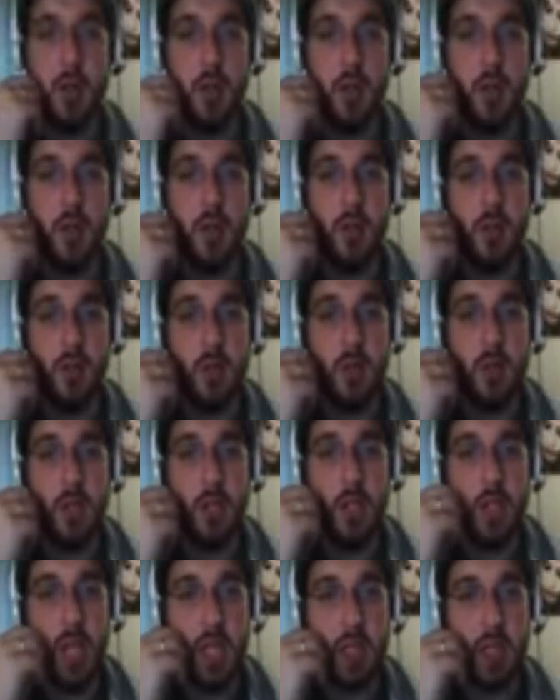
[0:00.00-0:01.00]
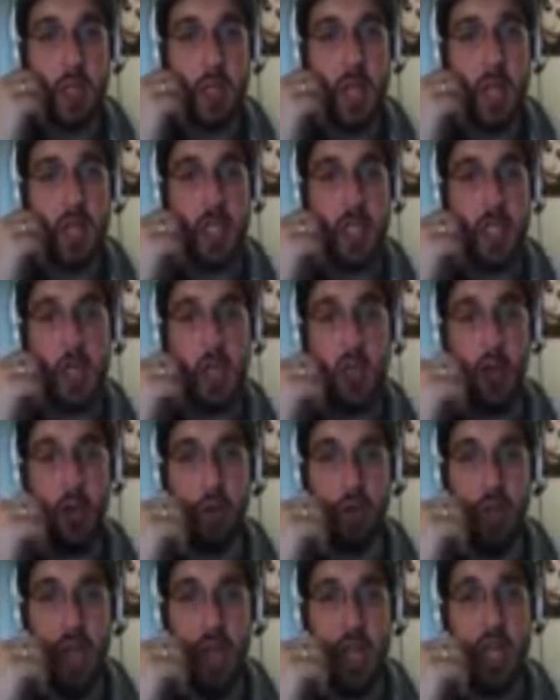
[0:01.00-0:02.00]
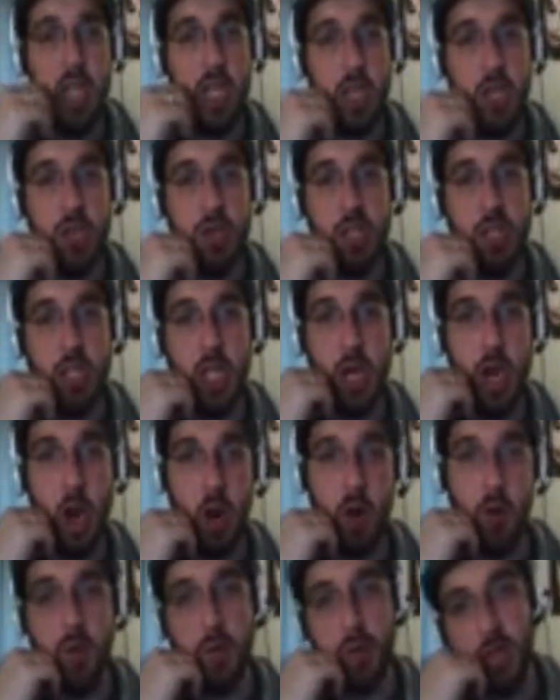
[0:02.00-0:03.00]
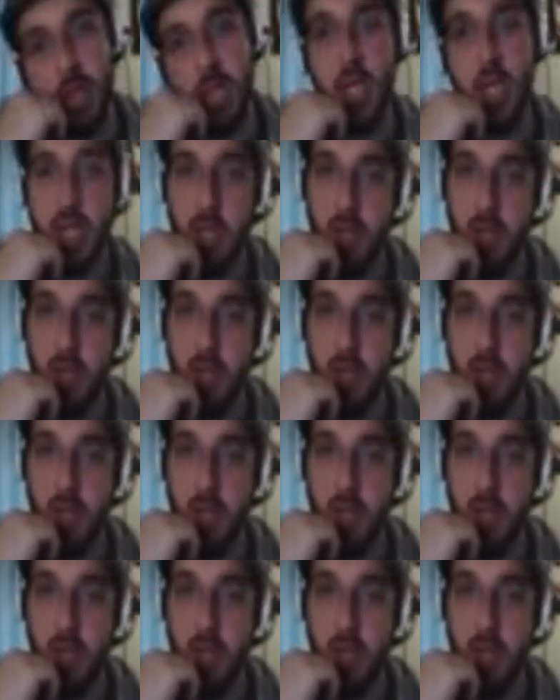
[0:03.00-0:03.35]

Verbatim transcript: Just has things that look like ears that aren't really ears.